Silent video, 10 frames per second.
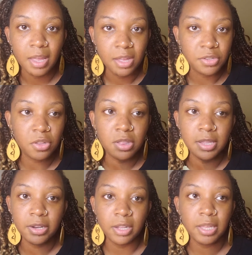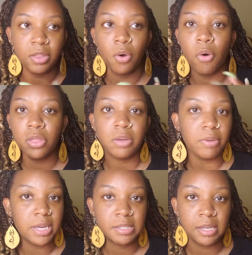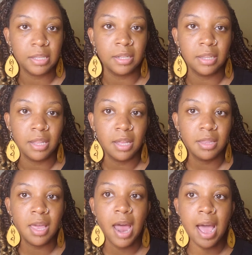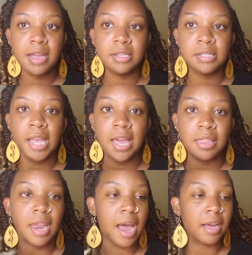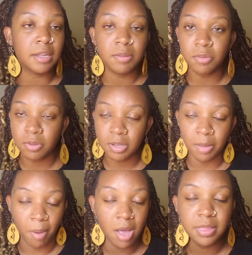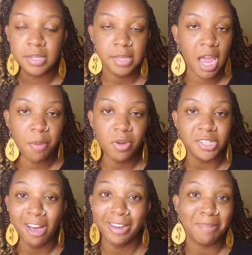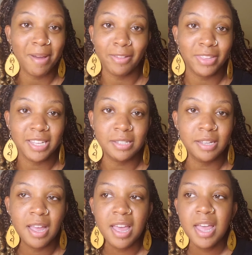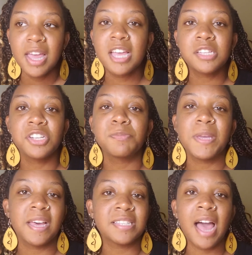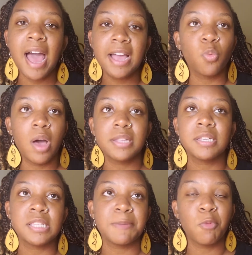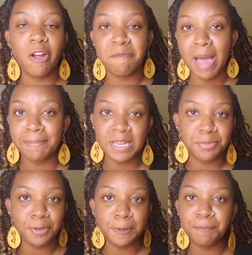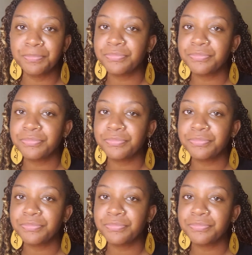So literally the only reason that I say that I'm on this camera talking about this is just because I want to see more of my people